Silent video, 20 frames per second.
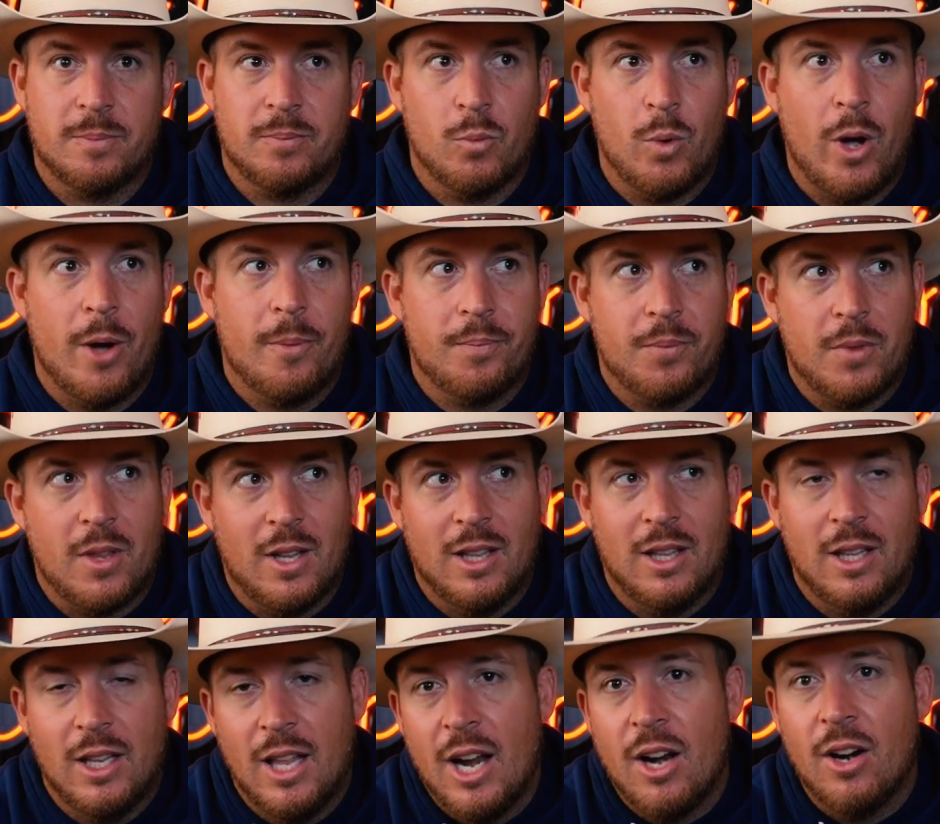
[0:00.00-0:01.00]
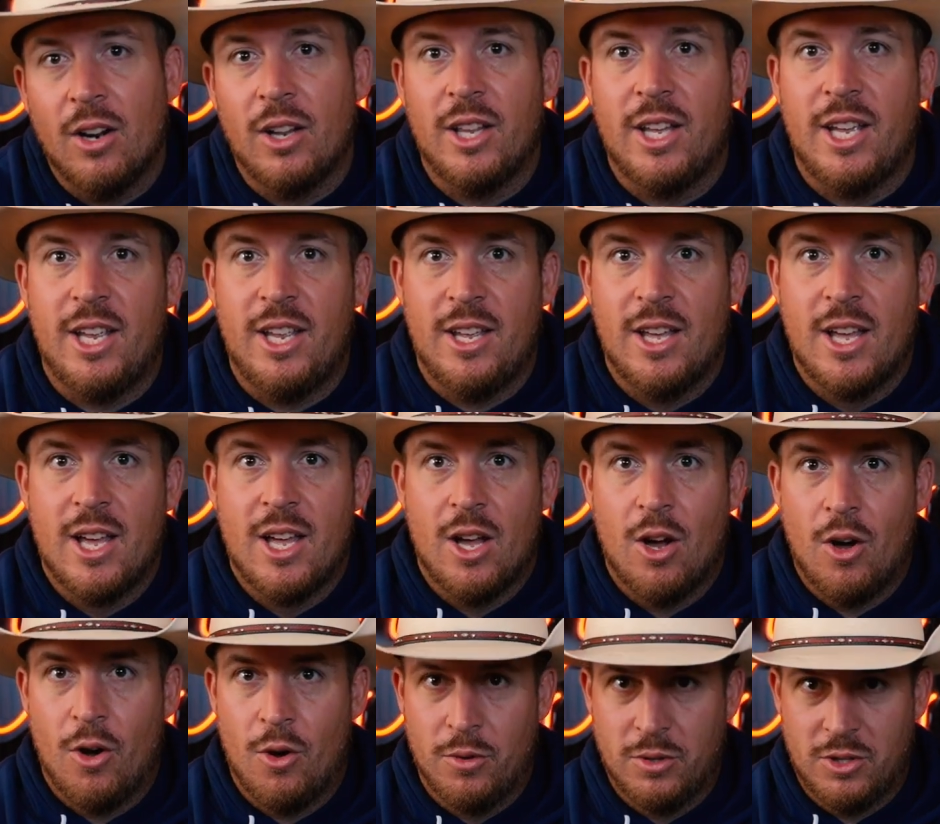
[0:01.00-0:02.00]
Well, literally
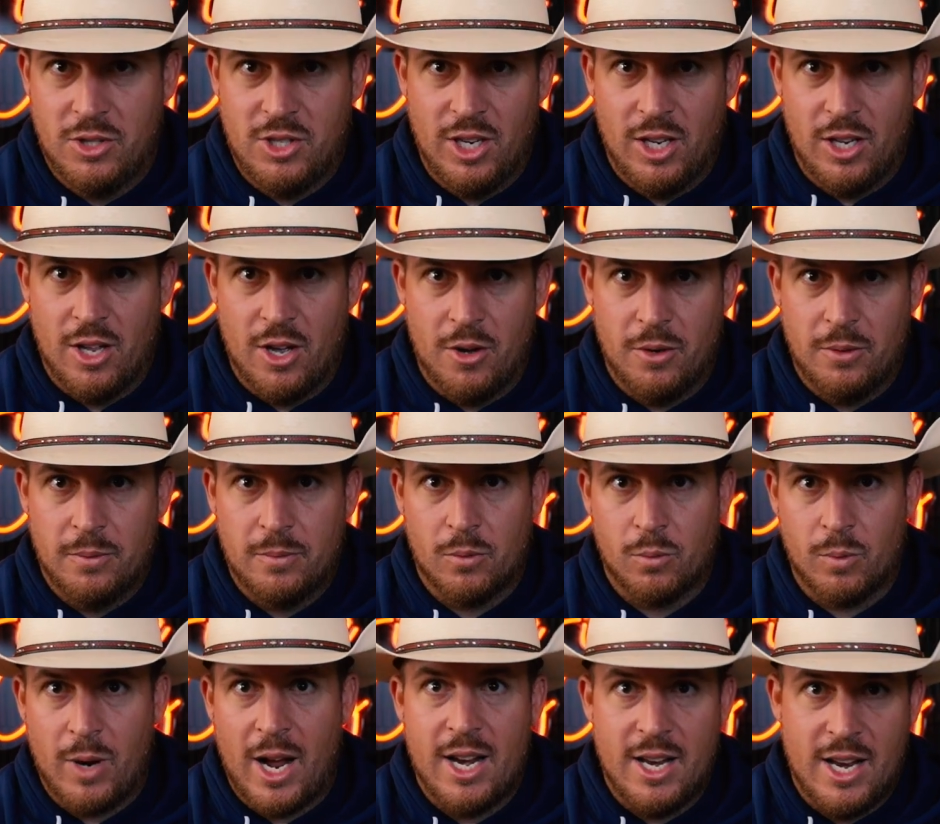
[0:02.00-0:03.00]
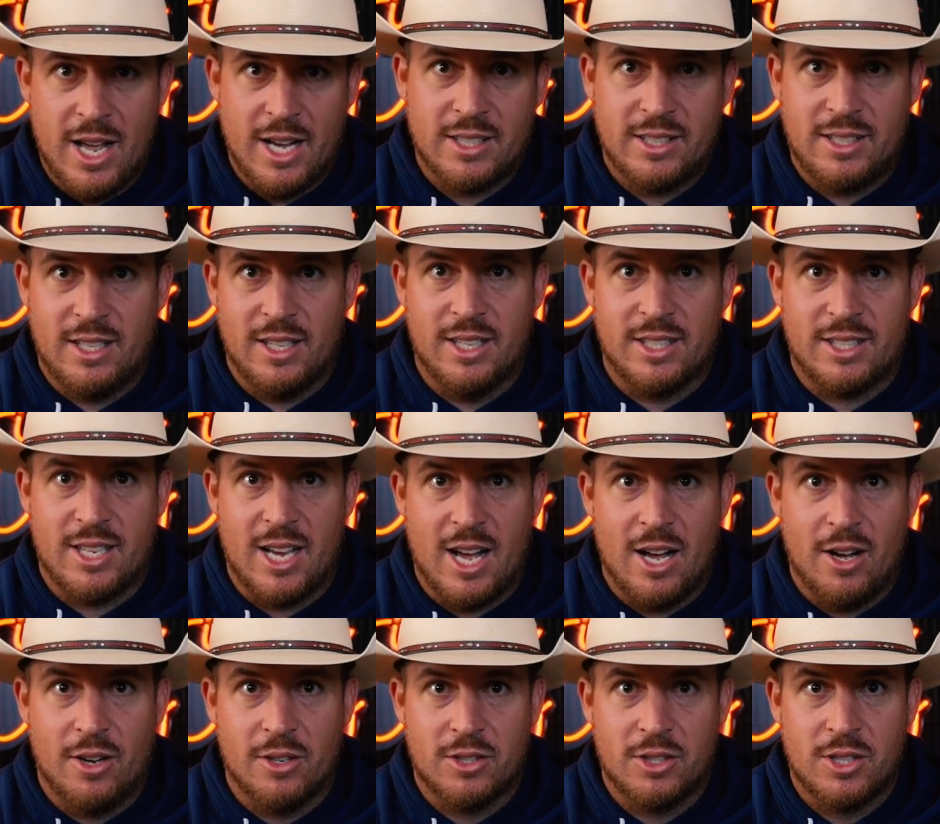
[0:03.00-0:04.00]
on Zillow, right next to this
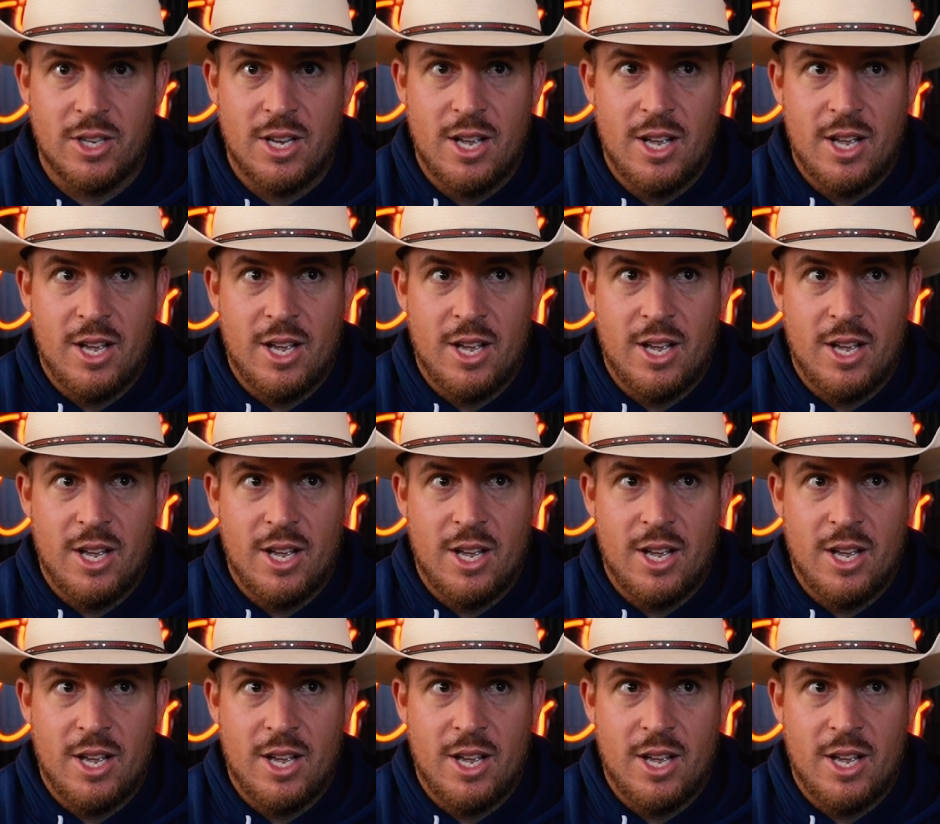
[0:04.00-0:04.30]
house,